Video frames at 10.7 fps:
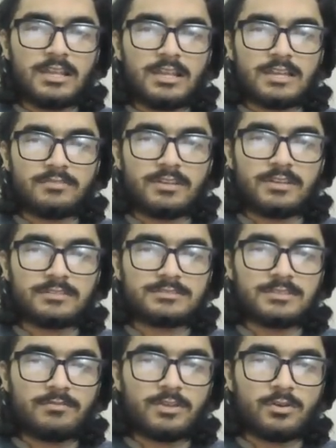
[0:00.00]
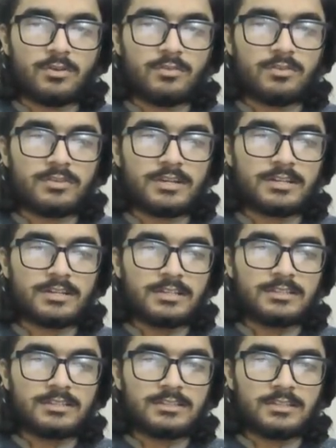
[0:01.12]
Like when someone hover on it,
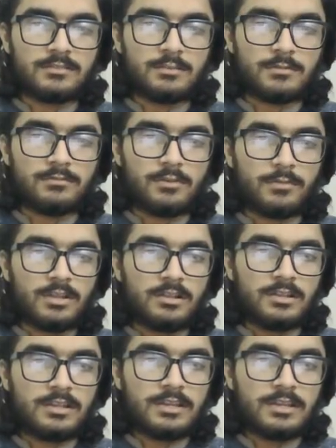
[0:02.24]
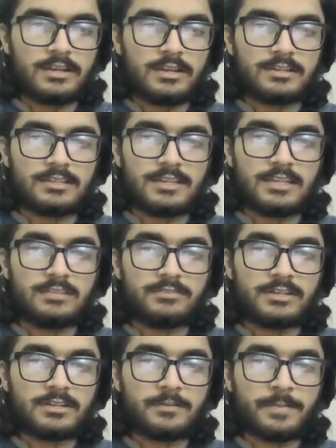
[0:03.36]
they will be wobble and
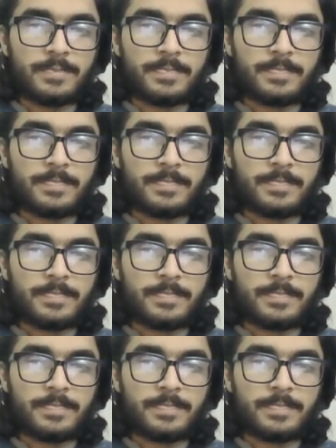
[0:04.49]
elevate.